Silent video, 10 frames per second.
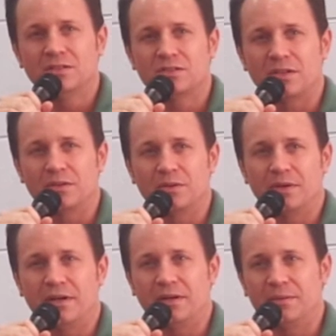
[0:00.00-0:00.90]
So
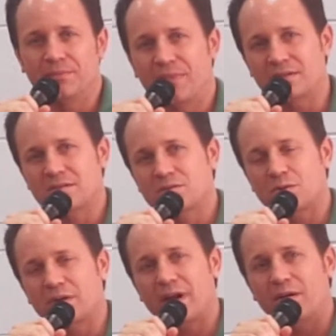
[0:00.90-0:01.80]
um, that's
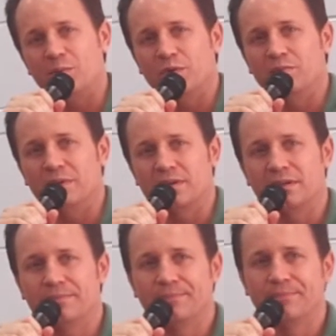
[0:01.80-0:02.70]
sort of how I moved Billy.
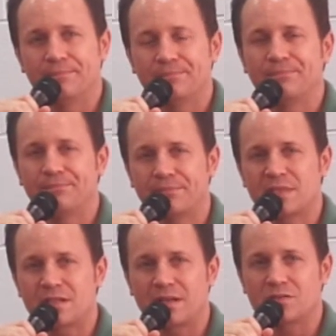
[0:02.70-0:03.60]

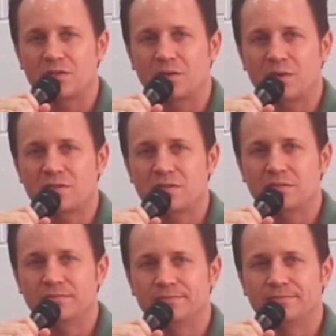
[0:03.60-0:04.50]
Does that answer your question?
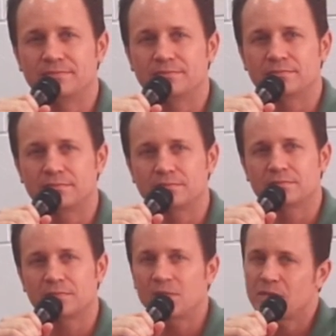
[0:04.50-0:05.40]
Yeah,
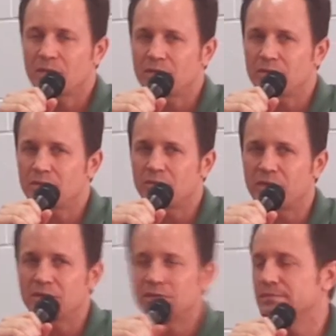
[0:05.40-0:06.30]
that's good.
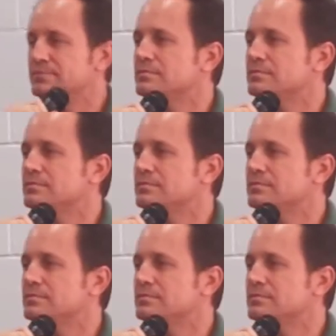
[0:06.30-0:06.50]
Anybody else? Any